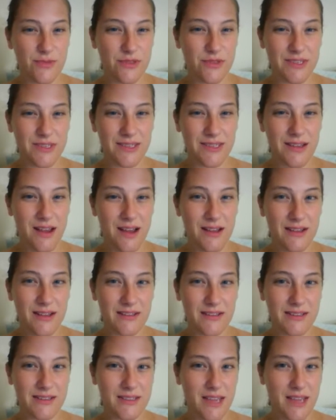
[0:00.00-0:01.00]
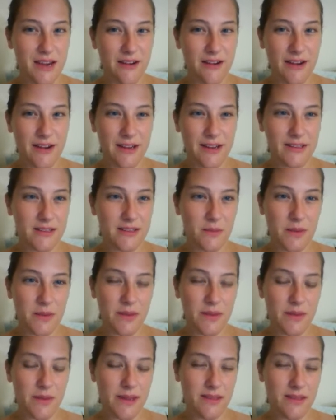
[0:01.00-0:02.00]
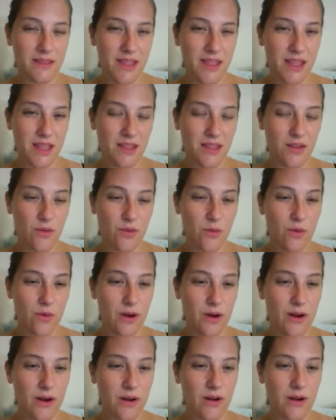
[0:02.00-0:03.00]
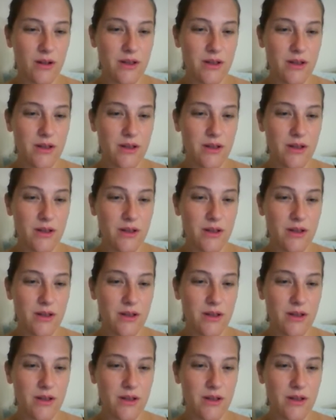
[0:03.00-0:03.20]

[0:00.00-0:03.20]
really not as scary as somebody might think. Or,